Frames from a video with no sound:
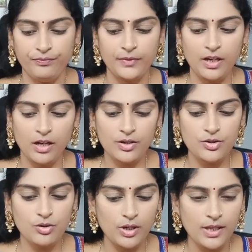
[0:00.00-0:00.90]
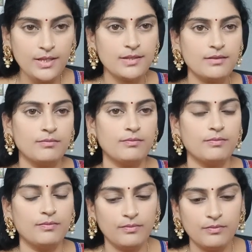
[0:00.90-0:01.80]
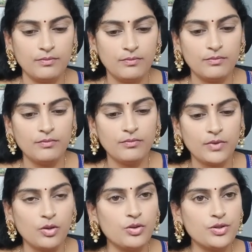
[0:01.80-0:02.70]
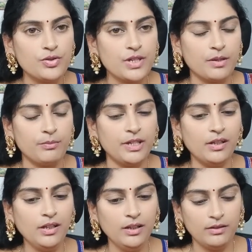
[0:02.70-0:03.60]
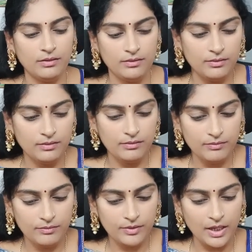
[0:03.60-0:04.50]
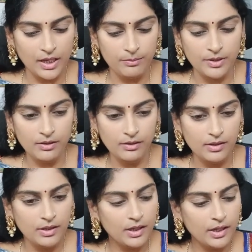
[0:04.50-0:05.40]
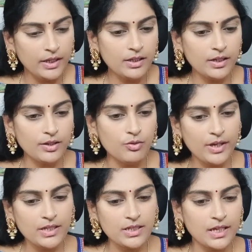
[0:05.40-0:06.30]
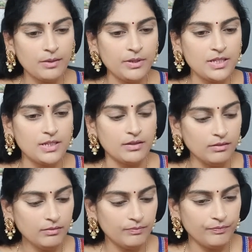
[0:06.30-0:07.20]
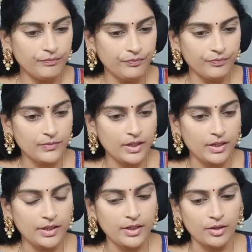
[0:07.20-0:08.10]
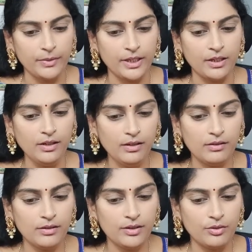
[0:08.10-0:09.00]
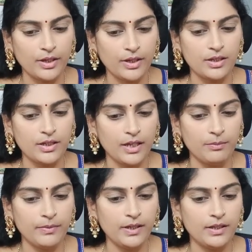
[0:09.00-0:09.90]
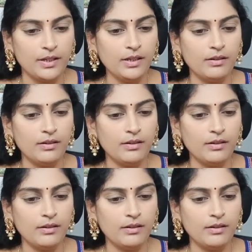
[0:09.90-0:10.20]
Control S. Go to terminal. Type either you can type it here in terminal. You can type it there.